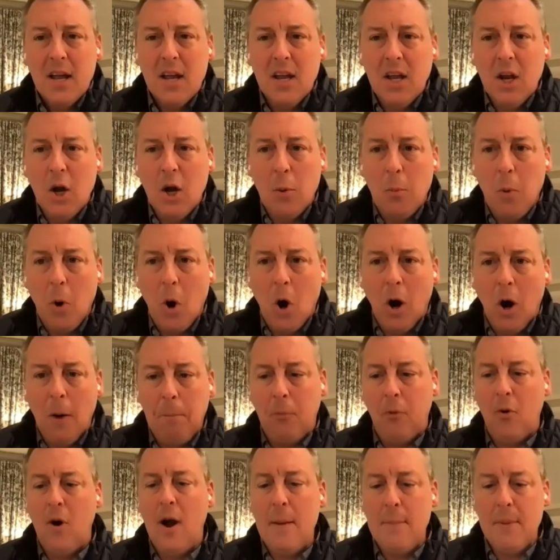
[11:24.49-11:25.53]
You know, our
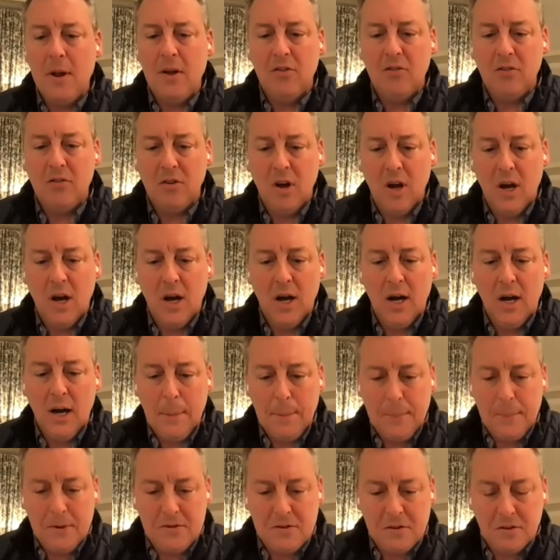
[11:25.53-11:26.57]
premise uh,
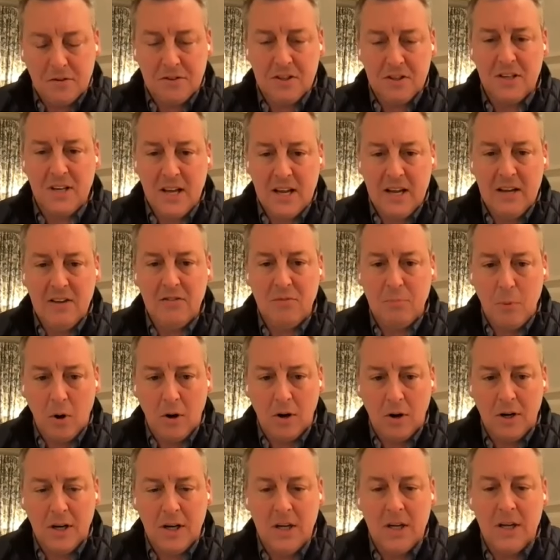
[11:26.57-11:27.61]
up until today's
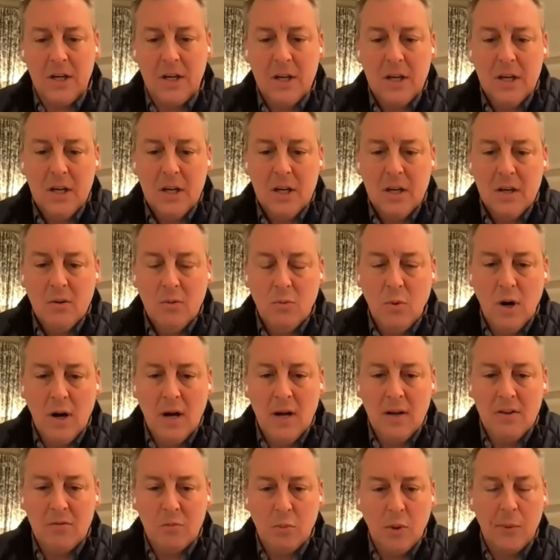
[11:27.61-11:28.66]
market
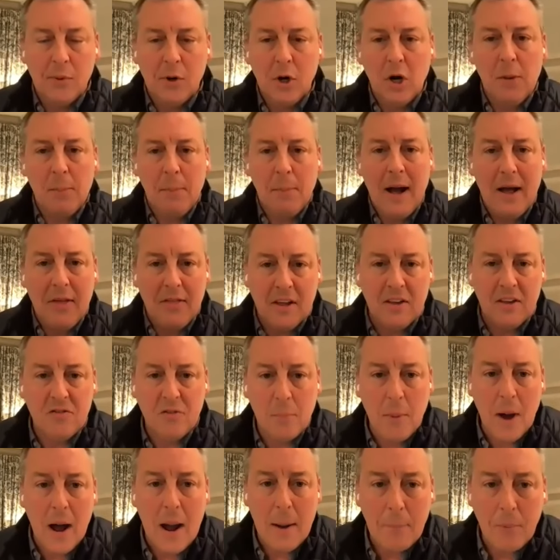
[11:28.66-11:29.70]
was we were going to buy things
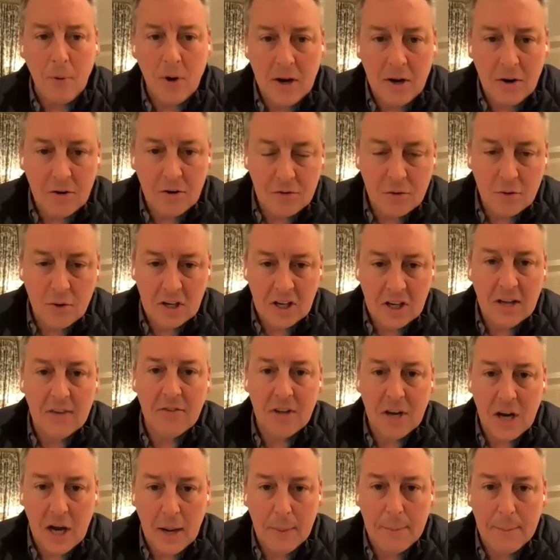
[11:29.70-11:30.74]
from operators who had
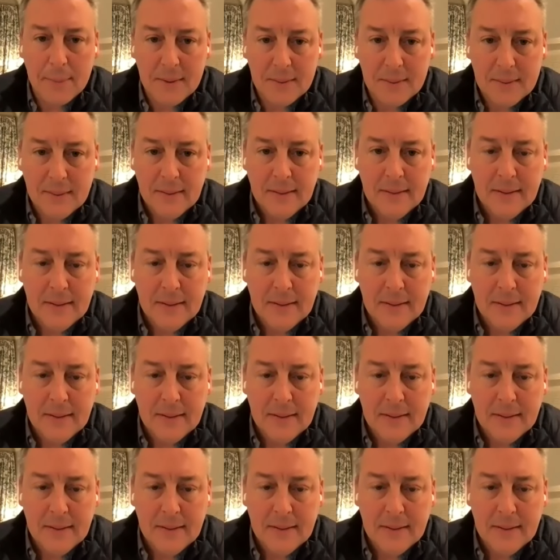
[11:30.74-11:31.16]
given up.